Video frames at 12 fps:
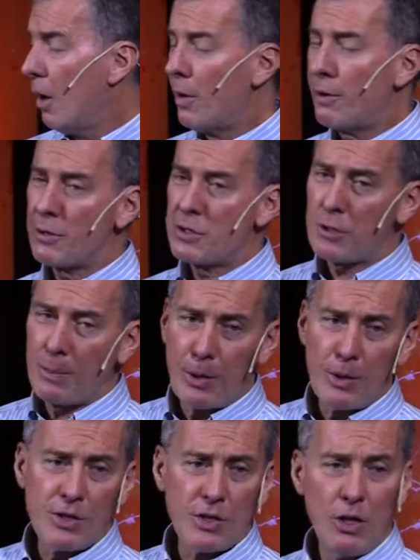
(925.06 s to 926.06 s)
Whether it's the
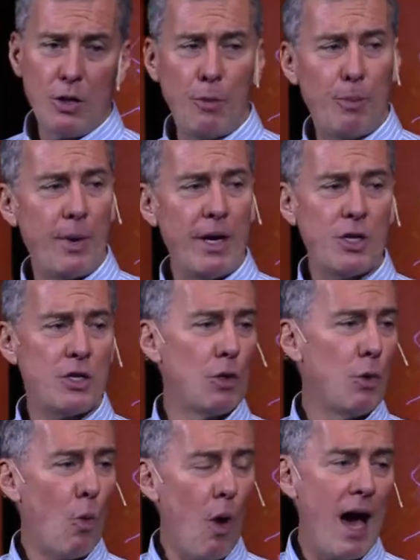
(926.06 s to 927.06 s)
person who brings
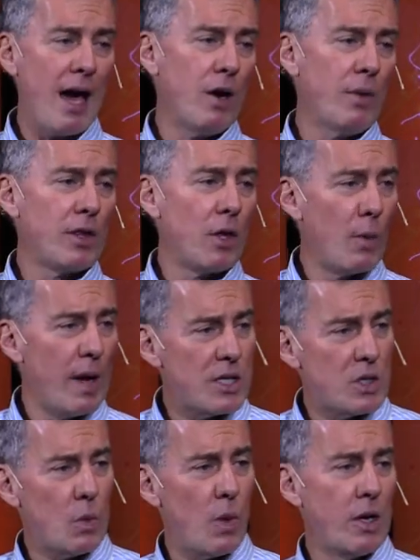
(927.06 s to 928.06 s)
you water at the
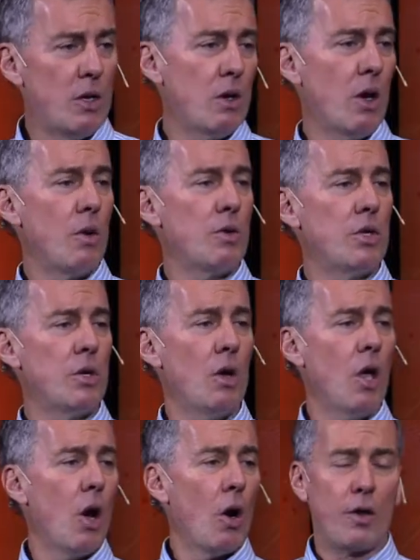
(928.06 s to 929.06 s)
restaurant you go
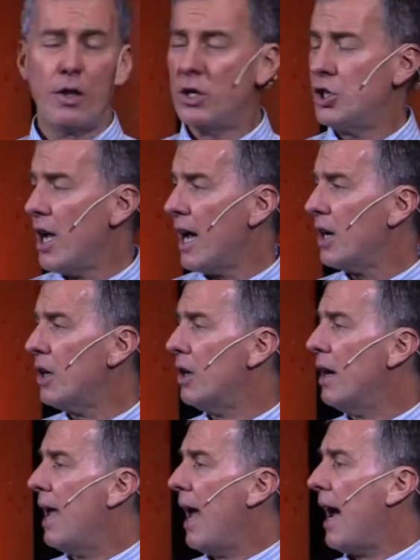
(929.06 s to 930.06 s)
to, or the
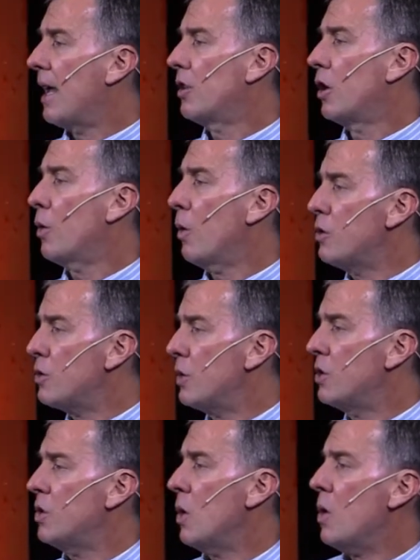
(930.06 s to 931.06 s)
checker at the grocery
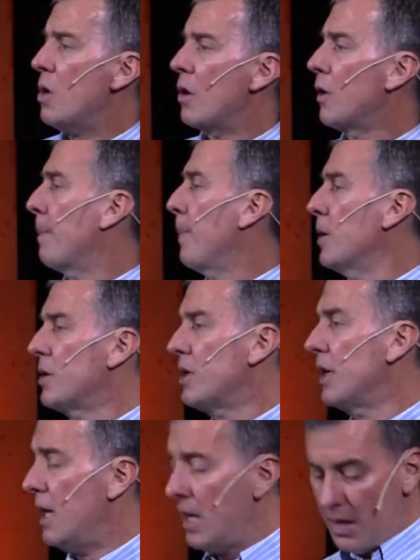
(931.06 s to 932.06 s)
store, or the
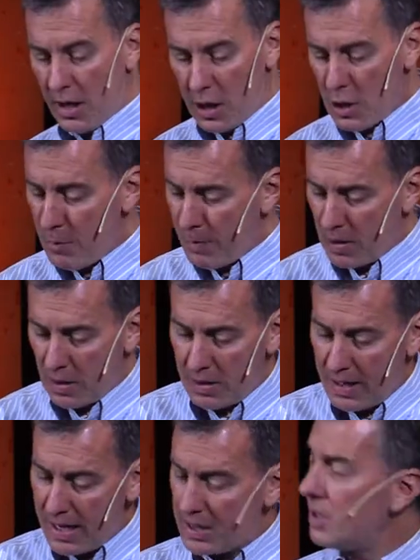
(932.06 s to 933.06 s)
person in the cubicle
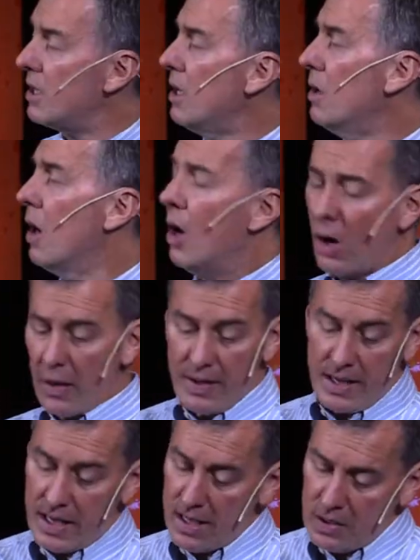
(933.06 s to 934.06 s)
next to you, or the
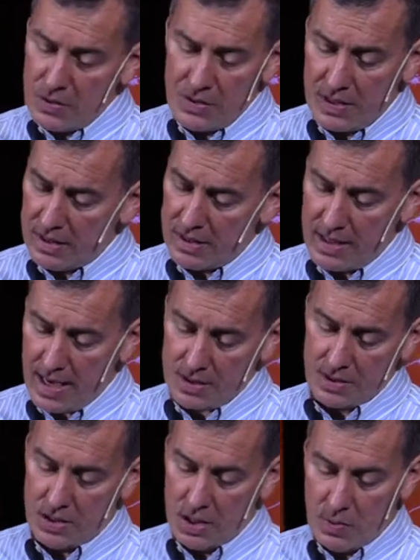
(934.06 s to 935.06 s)
kid who sits
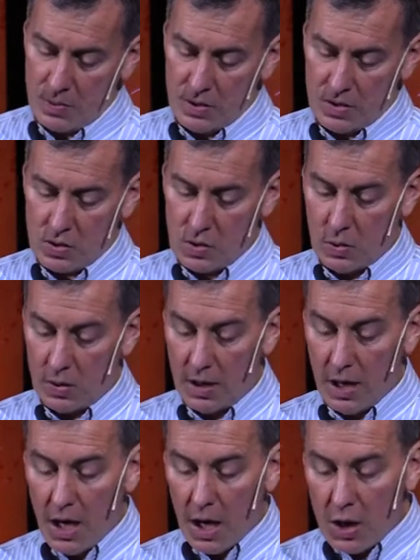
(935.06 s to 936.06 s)
next to you in school.